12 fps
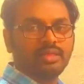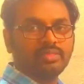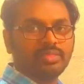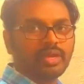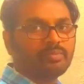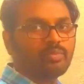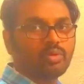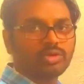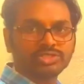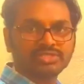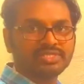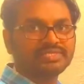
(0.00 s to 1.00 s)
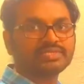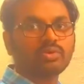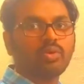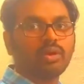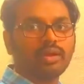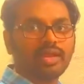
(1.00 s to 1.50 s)
That portion is
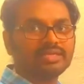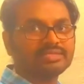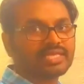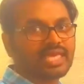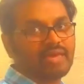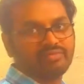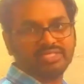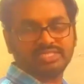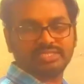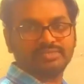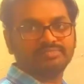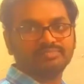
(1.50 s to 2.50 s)
called as cavity.